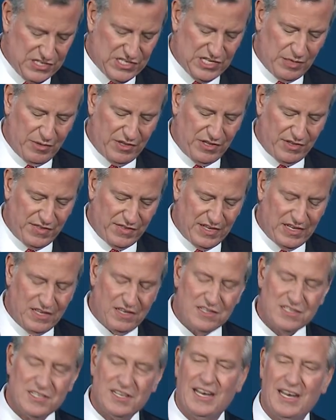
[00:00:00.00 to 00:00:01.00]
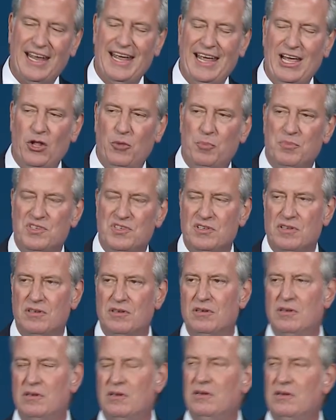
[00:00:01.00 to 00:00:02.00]
some of the things that helped
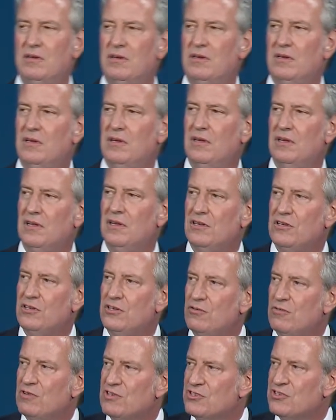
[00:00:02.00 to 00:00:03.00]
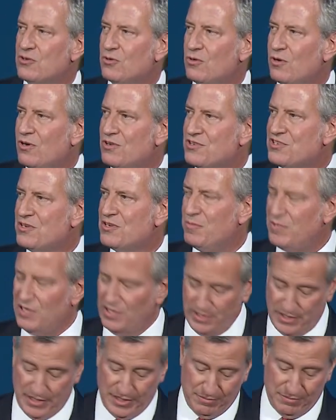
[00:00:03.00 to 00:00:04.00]
to restore
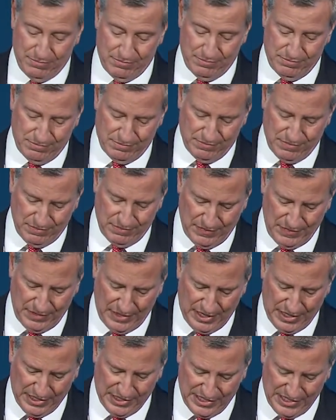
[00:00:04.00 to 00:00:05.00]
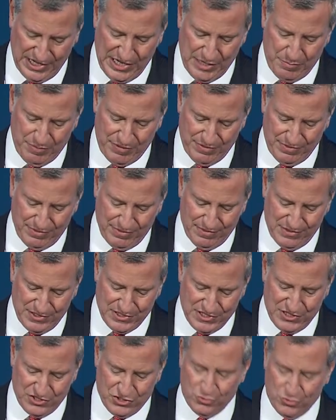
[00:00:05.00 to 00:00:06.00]
stability and keep the
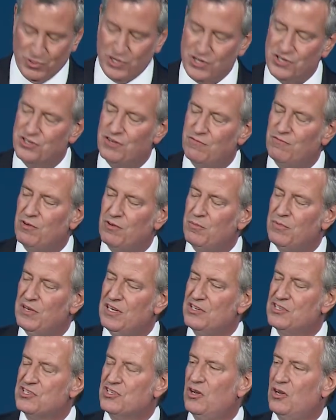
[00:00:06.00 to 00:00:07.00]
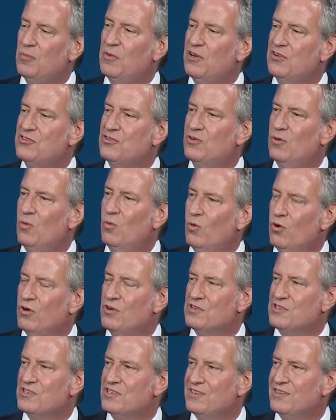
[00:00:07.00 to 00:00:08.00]
situation from being so much
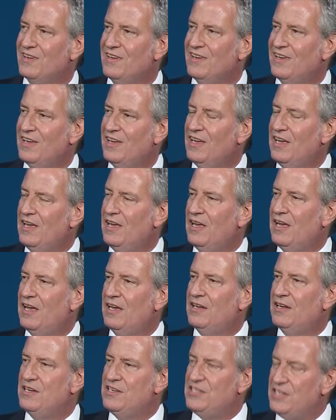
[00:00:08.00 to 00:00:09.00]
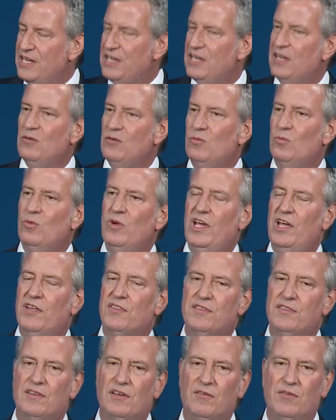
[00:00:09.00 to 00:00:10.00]
worse. And he did it
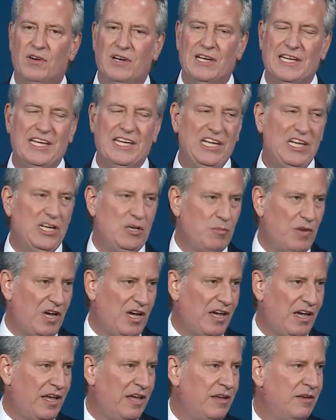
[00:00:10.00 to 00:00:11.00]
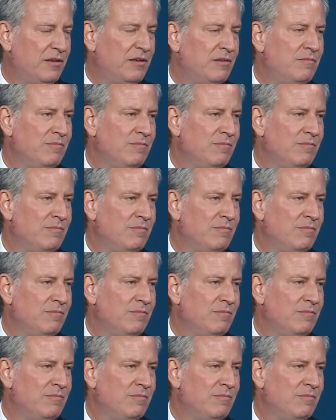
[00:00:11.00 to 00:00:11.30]
with a very keen mind,